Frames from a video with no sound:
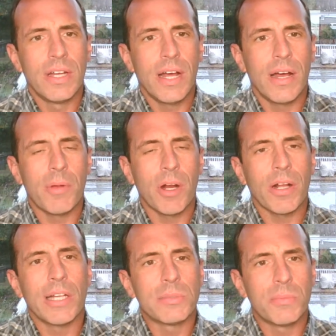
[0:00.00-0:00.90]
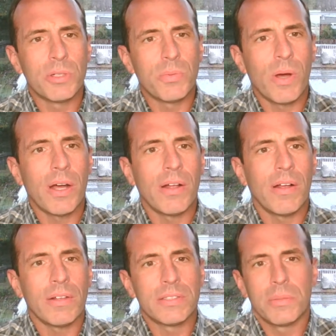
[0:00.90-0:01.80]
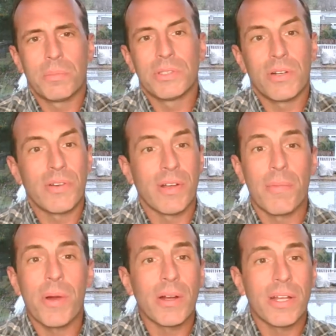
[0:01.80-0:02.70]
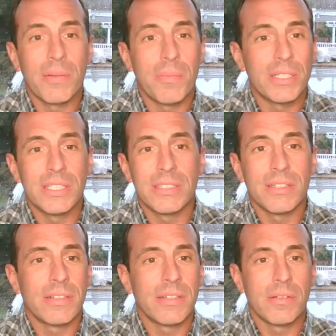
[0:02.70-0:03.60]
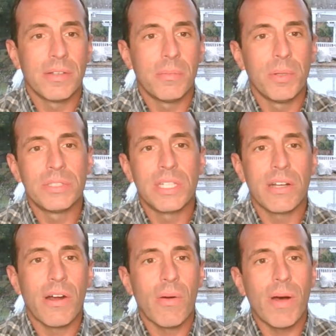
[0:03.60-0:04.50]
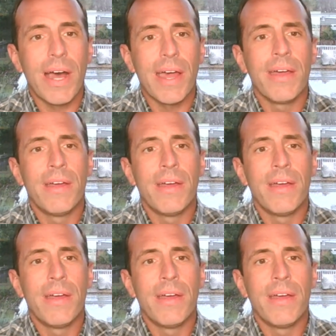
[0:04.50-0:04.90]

our customers while also preserving our marketing budget and boosting ROI.